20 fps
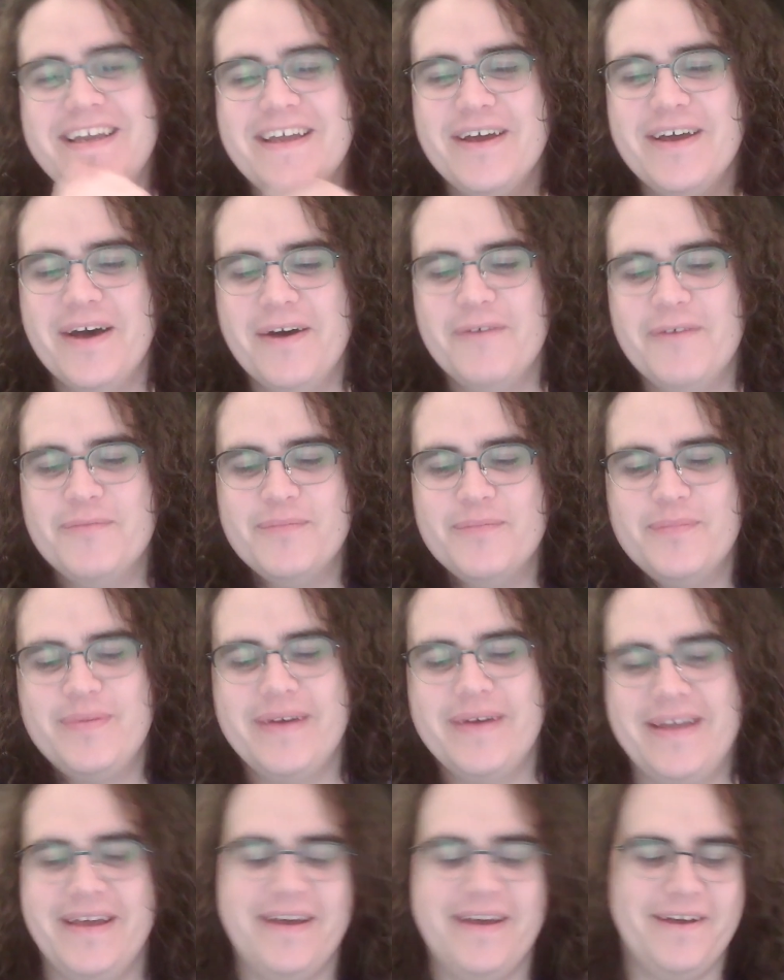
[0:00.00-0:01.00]
um,
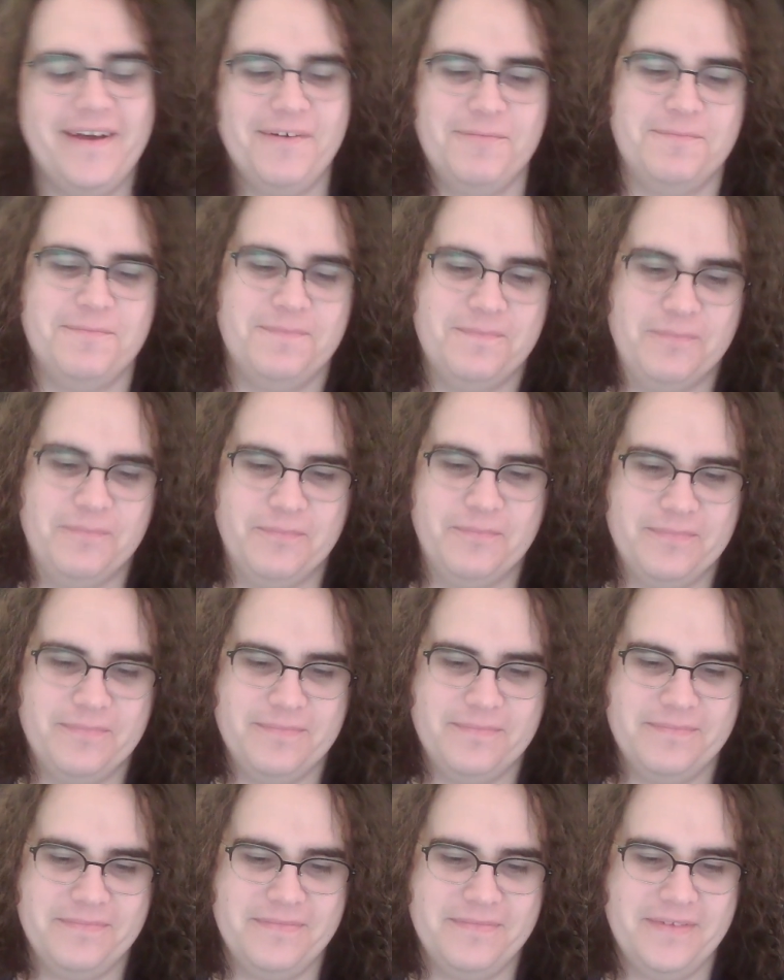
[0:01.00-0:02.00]
but, um,
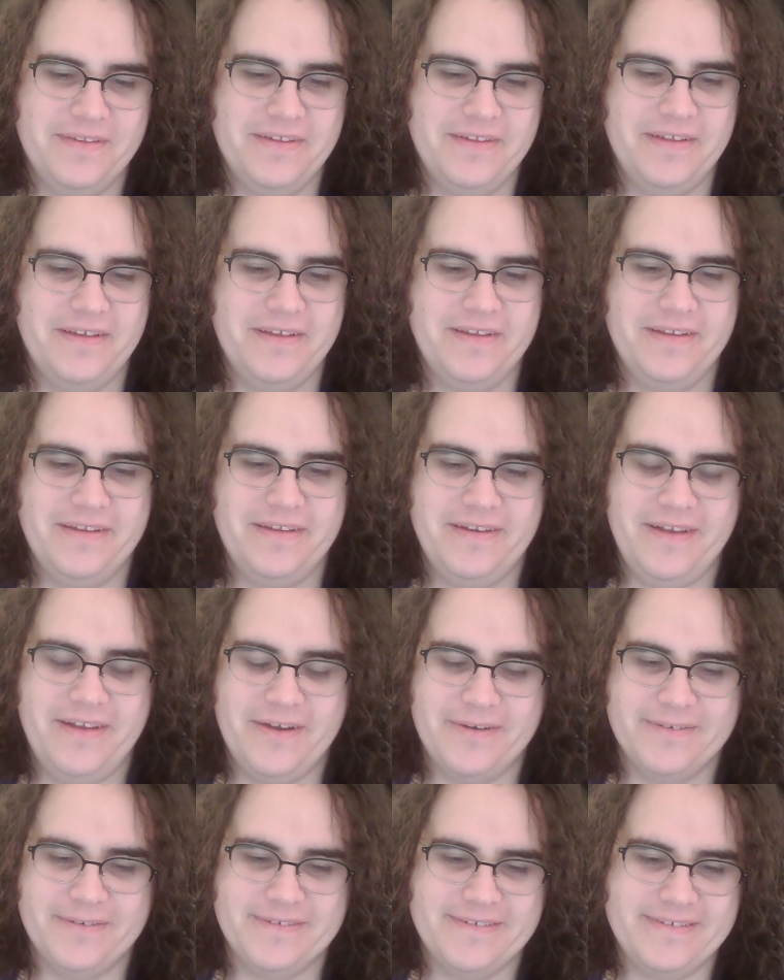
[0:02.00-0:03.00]

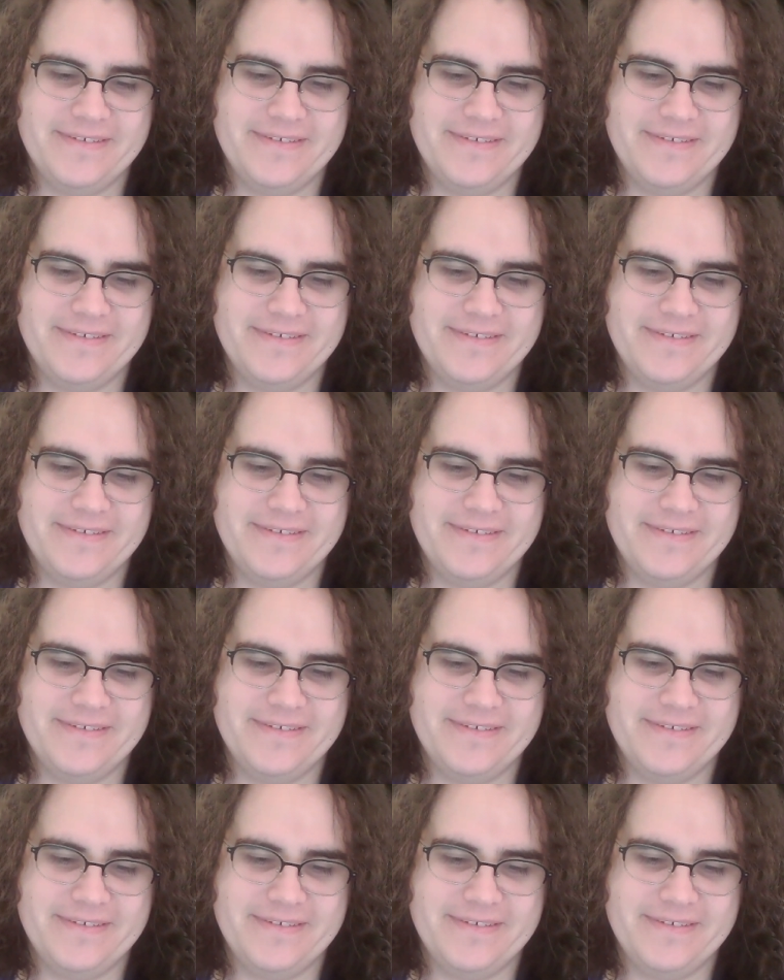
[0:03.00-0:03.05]
no,